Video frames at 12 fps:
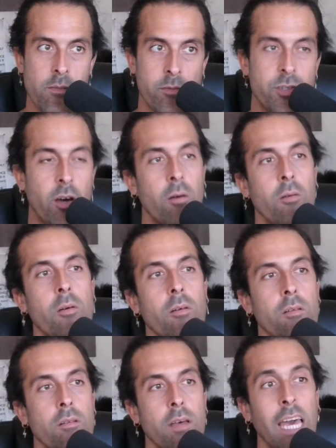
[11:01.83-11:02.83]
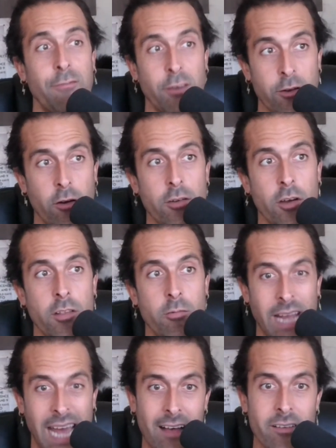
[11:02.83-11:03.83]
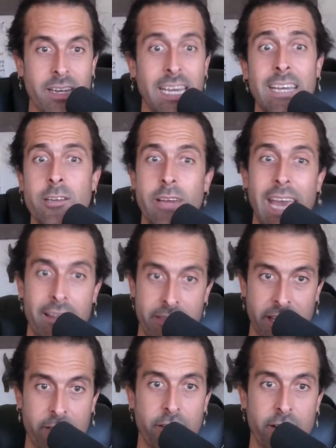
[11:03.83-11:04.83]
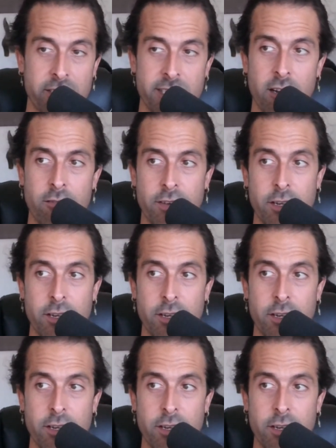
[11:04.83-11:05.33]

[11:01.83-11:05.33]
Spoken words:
So if you don't know the reality and you can't think for yourself,